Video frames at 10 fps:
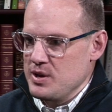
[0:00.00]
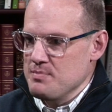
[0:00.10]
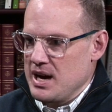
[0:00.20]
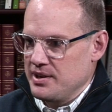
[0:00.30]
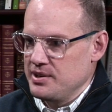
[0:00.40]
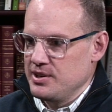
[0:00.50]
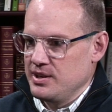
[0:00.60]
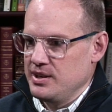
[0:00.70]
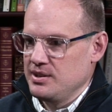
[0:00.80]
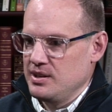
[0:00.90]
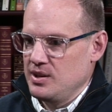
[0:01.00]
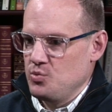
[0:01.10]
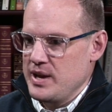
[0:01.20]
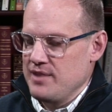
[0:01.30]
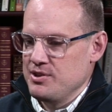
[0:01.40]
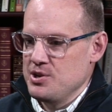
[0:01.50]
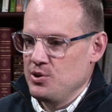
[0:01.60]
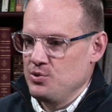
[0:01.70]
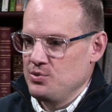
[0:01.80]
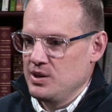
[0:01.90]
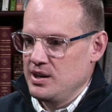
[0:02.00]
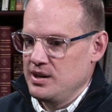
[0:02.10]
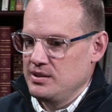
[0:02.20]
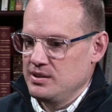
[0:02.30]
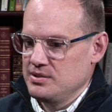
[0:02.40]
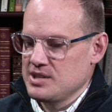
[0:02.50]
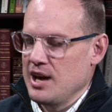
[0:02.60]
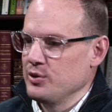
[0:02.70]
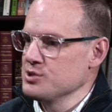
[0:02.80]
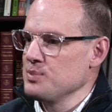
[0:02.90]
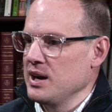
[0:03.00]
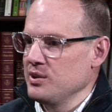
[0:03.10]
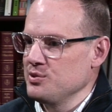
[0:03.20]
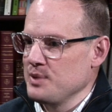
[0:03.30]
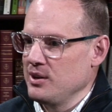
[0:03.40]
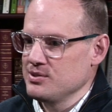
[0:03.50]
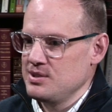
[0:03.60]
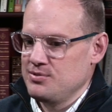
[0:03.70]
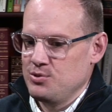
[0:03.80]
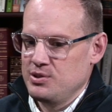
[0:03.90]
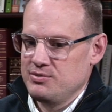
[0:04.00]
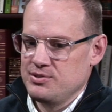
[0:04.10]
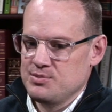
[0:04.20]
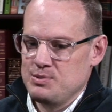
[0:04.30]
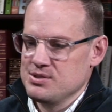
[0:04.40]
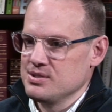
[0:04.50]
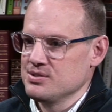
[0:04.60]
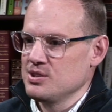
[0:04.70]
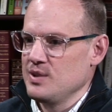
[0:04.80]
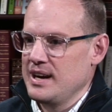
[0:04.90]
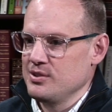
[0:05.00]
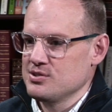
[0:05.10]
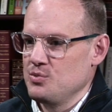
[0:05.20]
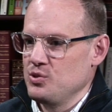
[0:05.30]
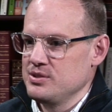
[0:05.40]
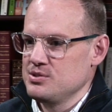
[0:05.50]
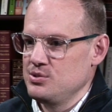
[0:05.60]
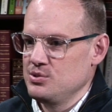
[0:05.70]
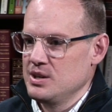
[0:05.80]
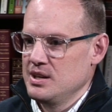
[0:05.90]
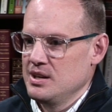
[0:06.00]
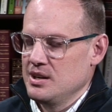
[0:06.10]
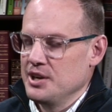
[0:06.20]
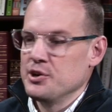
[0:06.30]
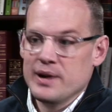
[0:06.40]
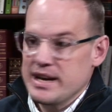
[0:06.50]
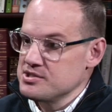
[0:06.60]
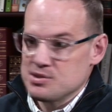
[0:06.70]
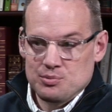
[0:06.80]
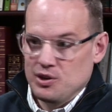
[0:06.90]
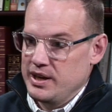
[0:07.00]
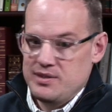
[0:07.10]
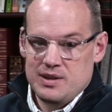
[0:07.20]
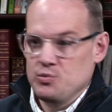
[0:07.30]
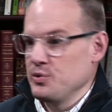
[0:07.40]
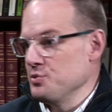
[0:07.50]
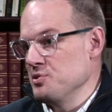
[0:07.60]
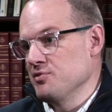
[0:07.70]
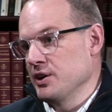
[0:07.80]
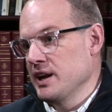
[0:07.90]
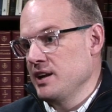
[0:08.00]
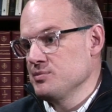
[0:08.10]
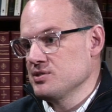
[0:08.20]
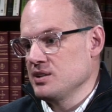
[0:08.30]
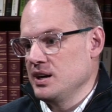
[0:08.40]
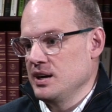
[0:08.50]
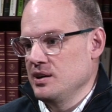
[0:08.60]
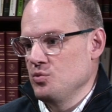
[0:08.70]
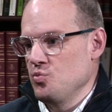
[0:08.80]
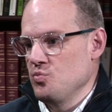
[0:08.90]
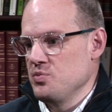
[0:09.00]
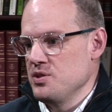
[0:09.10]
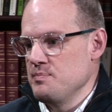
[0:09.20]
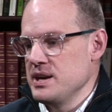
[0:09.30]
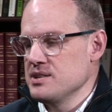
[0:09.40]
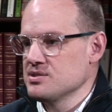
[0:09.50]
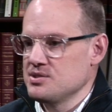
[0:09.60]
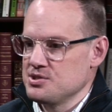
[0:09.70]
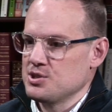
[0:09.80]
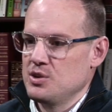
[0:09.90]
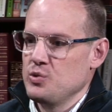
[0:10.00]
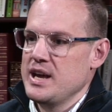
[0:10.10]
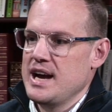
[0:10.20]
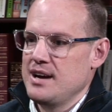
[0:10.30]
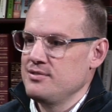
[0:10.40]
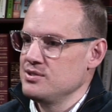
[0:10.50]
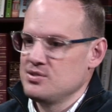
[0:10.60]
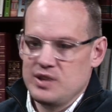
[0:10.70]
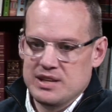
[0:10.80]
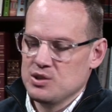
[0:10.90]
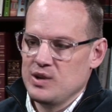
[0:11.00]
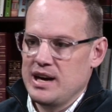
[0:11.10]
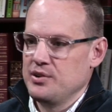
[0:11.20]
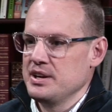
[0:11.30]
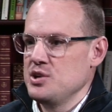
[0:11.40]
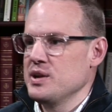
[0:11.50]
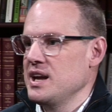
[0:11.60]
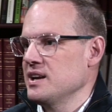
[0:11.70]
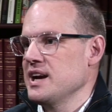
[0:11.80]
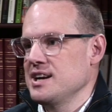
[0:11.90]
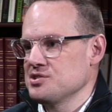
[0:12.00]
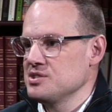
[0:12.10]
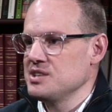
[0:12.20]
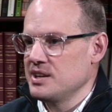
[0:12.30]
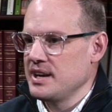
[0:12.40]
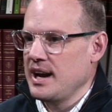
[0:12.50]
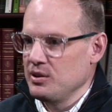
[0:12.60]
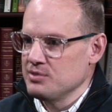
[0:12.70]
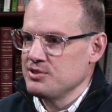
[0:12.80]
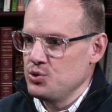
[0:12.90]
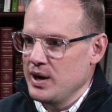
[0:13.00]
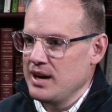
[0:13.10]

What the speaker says: monitor, and we have a no tolerance policy for. If a business allows someone underage to play, then we remove our games. The biggest deterrent we have is like the lottery. You can't cash a ticket out if you're